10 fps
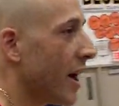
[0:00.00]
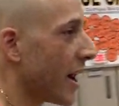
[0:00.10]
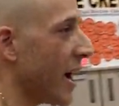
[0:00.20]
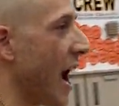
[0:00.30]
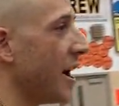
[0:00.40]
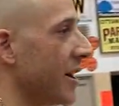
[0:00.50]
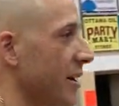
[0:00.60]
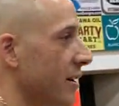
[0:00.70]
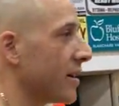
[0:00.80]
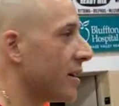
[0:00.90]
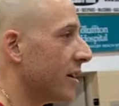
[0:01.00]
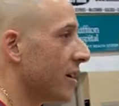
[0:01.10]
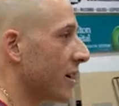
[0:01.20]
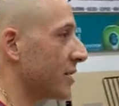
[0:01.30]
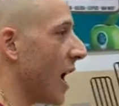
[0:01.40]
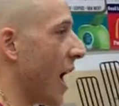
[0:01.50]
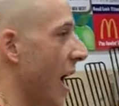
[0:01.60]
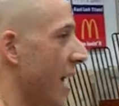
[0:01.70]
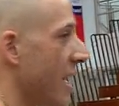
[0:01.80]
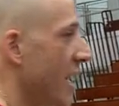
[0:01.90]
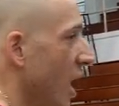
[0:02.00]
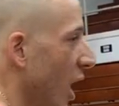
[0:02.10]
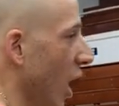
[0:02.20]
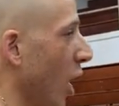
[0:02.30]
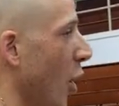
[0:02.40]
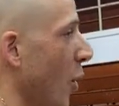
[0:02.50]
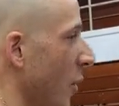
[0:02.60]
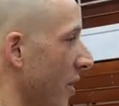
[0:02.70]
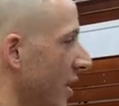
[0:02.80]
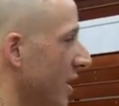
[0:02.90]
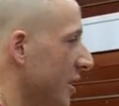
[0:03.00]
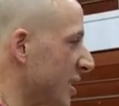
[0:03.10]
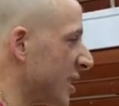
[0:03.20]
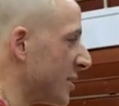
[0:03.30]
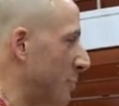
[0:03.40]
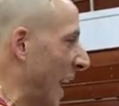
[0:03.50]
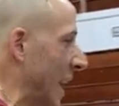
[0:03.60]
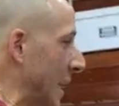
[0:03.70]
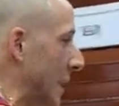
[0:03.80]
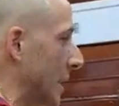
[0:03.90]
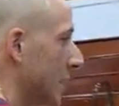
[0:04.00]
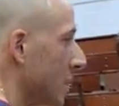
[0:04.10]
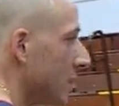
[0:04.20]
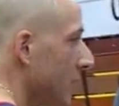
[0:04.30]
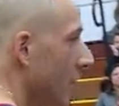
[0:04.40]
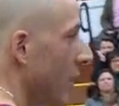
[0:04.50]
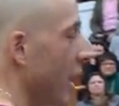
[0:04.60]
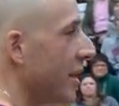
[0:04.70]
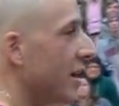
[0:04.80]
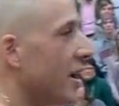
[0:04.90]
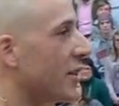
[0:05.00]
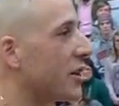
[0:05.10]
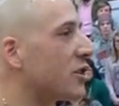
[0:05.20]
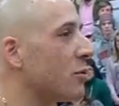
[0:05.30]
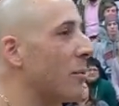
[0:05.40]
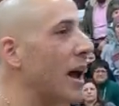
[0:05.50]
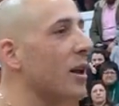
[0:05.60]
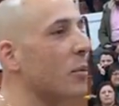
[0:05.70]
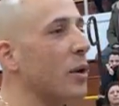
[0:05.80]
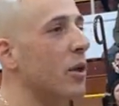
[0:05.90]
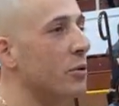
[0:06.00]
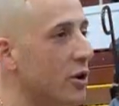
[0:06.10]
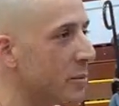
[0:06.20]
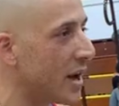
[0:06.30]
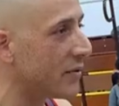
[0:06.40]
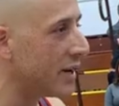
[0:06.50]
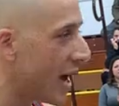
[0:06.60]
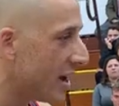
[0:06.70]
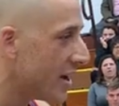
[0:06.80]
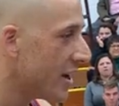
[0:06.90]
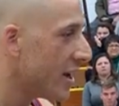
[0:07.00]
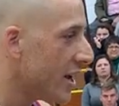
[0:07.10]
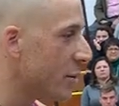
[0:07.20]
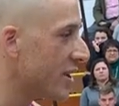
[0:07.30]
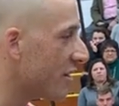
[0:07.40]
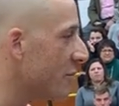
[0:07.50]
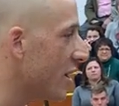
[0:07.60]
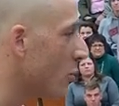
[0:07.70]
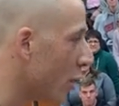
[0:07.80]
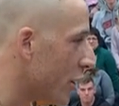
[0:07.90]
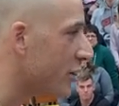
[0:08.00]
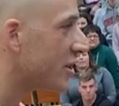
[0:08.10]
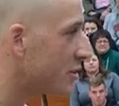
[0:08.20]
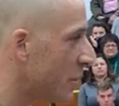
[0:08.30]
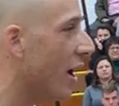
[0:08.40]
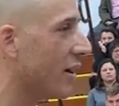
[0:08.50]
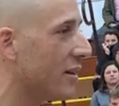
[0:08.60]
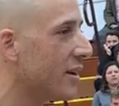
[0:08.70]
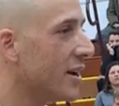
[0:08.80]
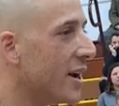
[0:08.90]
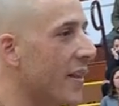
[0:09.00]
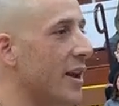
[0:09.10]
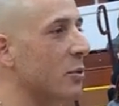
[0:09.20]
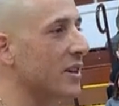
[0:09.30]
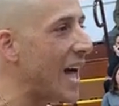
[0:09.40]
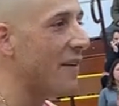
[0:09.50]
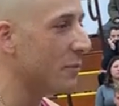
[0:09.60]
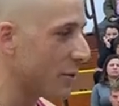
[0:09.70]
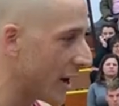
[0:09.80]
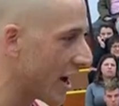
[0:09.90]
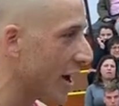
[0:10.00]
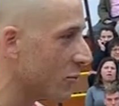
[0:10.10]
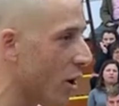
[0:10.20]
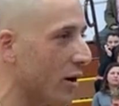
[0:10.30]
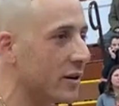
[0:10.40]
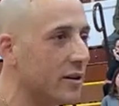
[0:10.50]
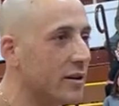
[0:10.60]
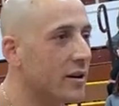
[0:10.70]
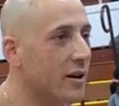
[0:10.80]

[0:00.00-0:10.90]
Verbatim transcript: And I hated it because I loathe spelling. Right? This is what my little brother would do to me every day. He would give me a word to spell, and then he would laugh at me when I got it wrong.